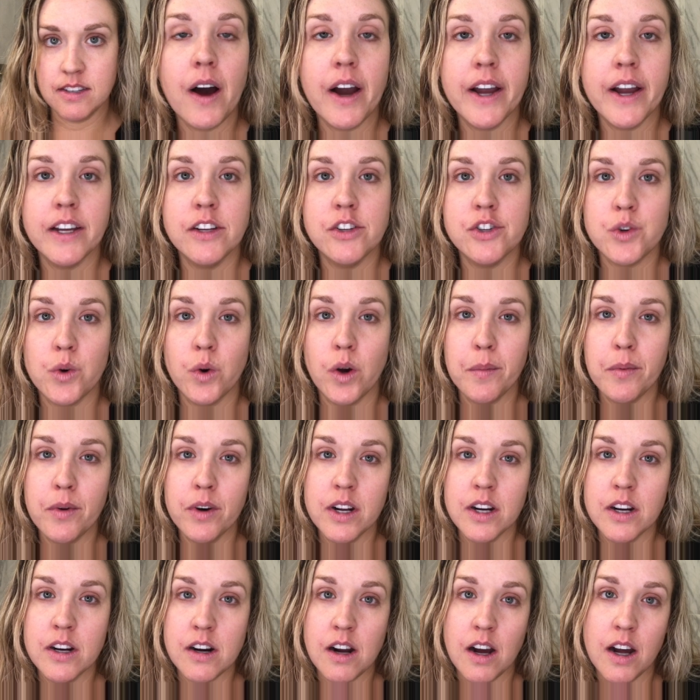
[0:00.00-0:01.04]
I enjoy
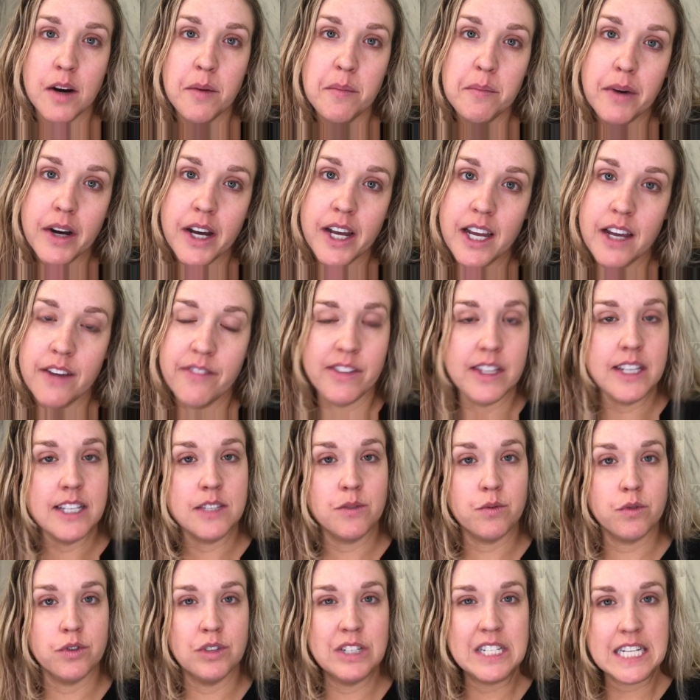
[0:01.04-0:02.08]
putting it on, but if
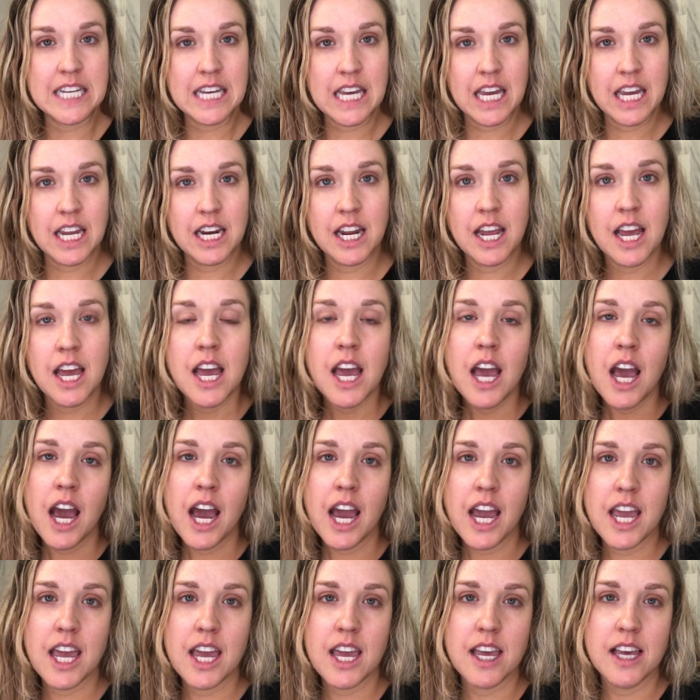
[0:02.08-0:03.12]
this routine
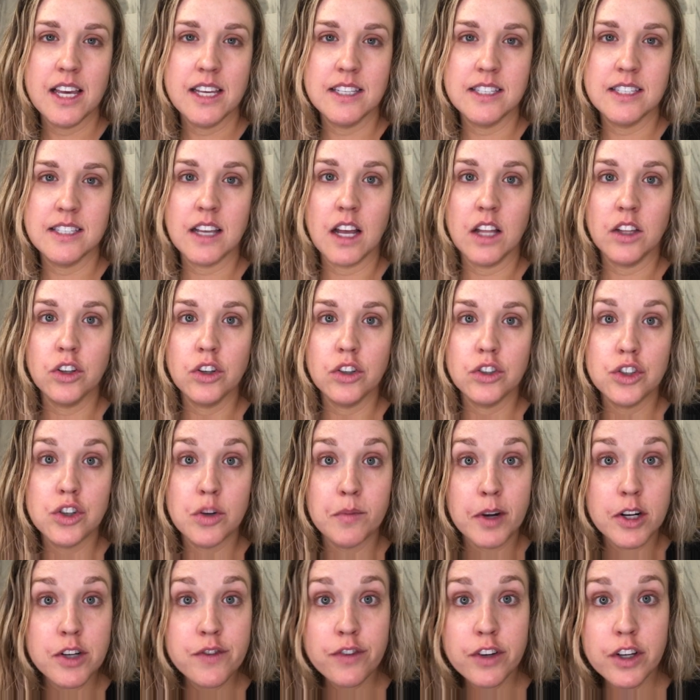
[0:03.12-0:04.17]
is a little too
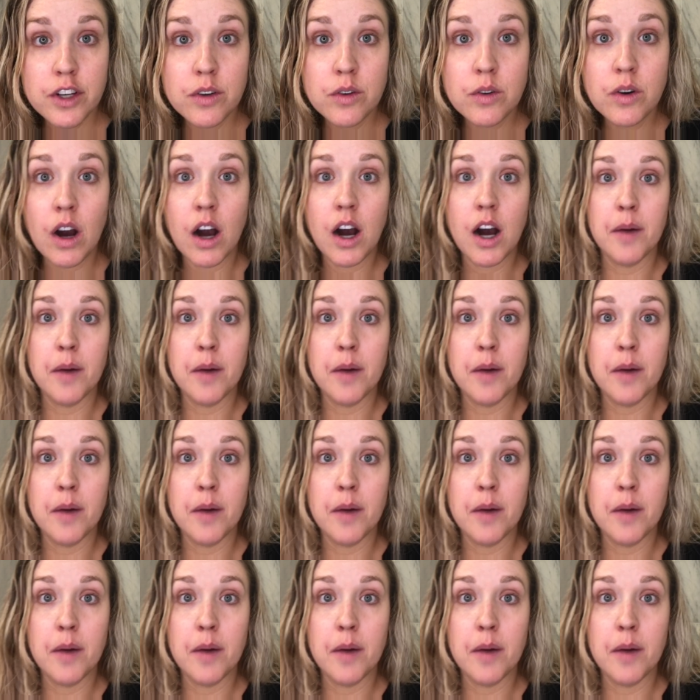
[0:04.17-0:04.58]
much for you,